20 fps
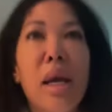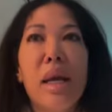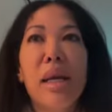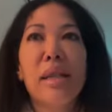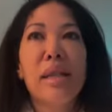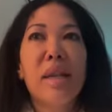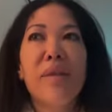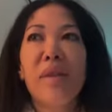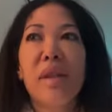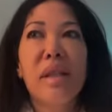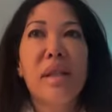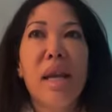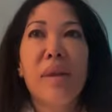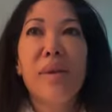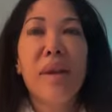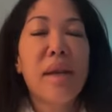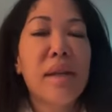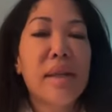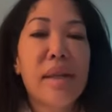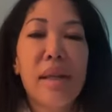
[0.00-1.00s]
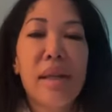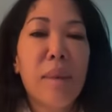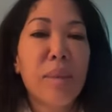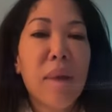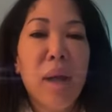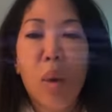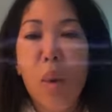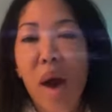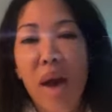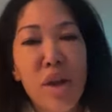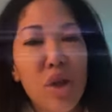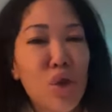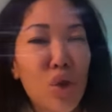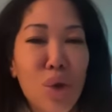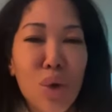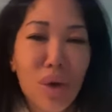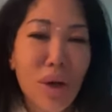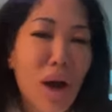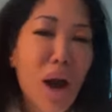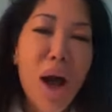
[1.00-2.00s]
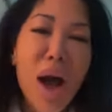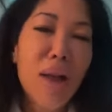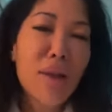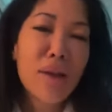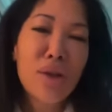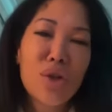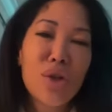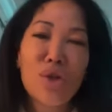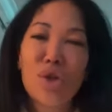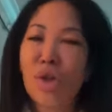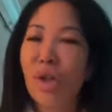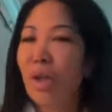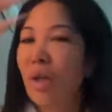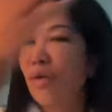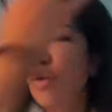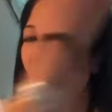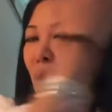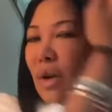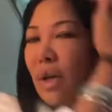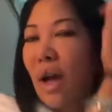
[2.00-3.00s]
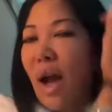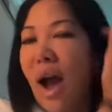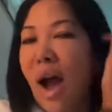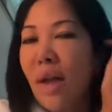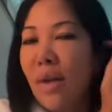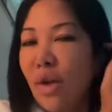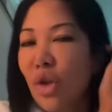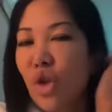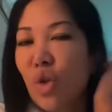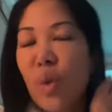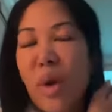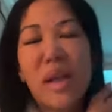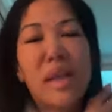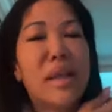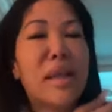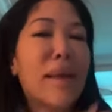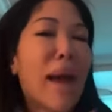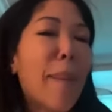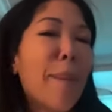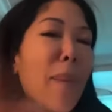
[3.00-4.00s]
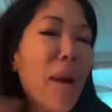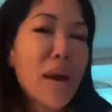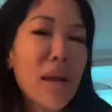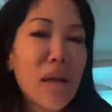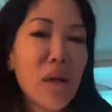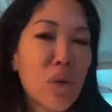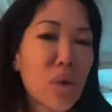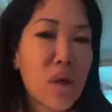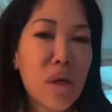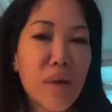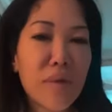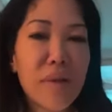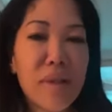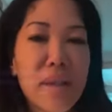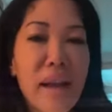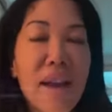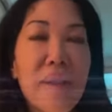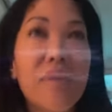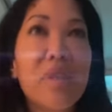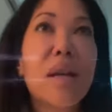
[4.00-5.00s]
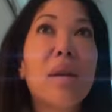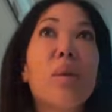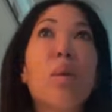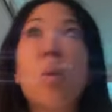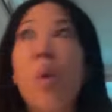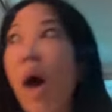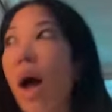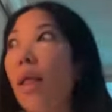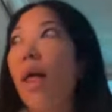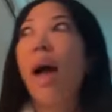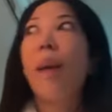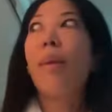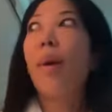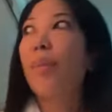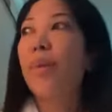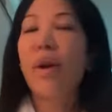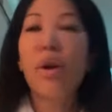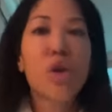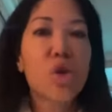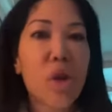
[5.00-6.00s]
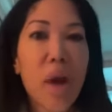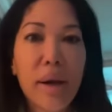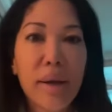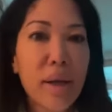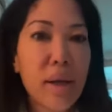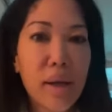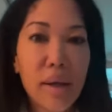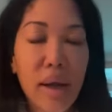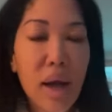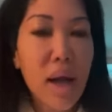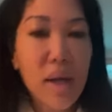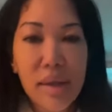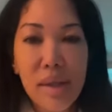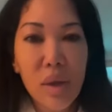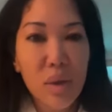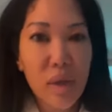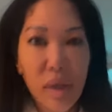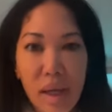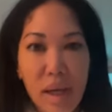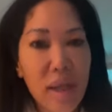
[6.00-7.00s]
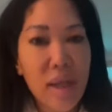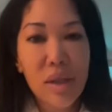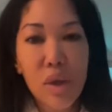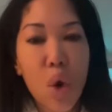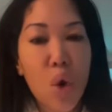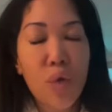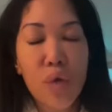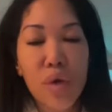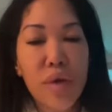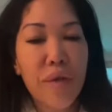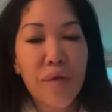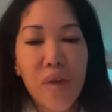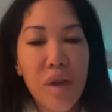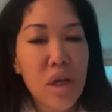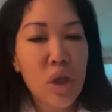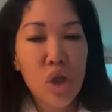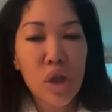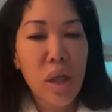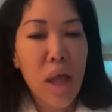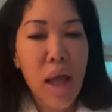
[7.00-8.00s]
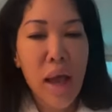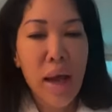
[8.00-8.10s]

He's even said things to them like, Why did you go to college? You shouldn't have gone to college. You wasted that money. You could have saved it. While I'm up here trying to hustle the kids over the finish